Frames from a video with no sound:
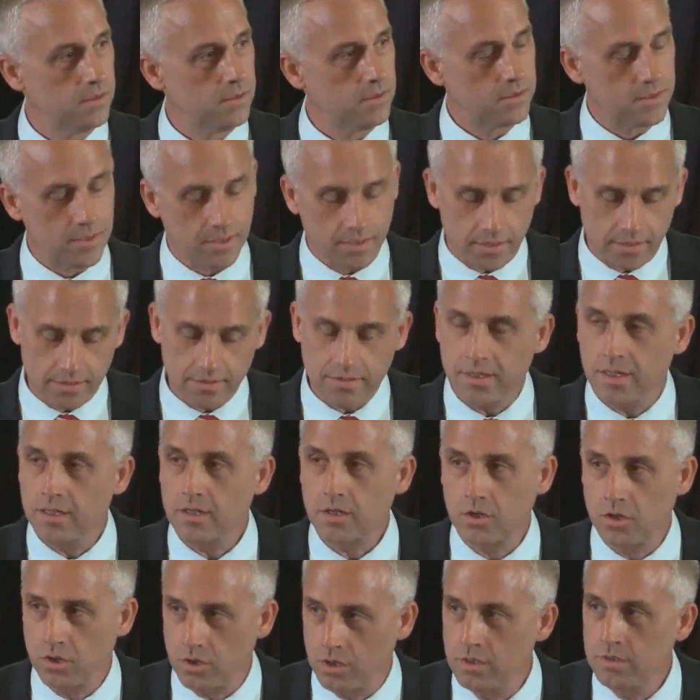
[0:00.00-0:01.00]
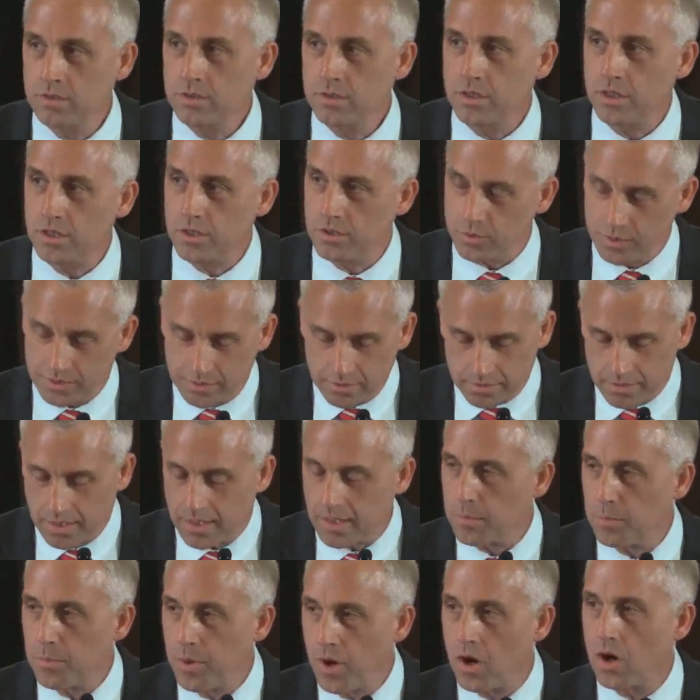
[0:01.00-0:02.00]
then it's not clung to you. It's not
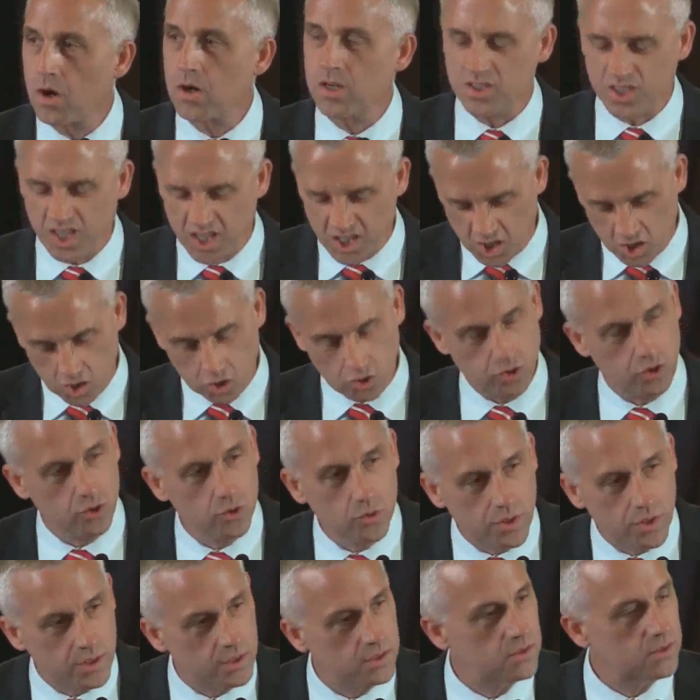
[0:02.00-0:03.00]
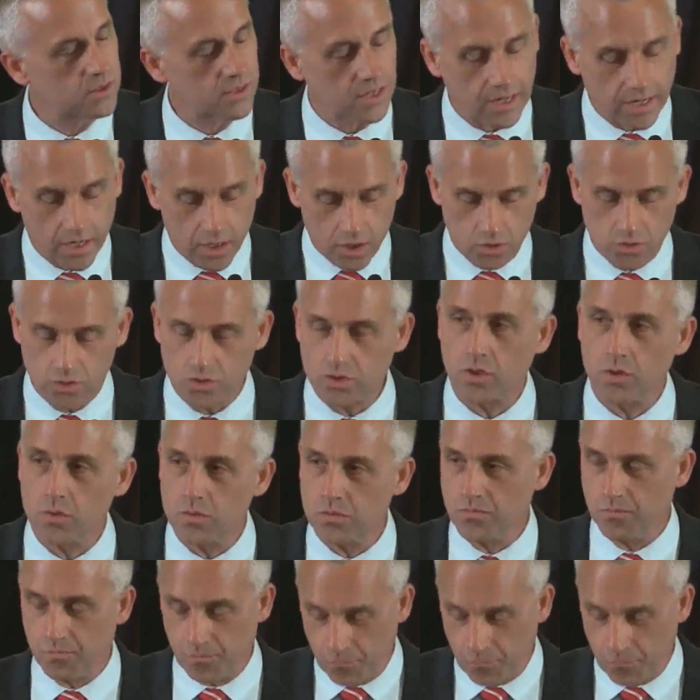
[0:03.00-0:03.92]
a part, it's not glued inside of you so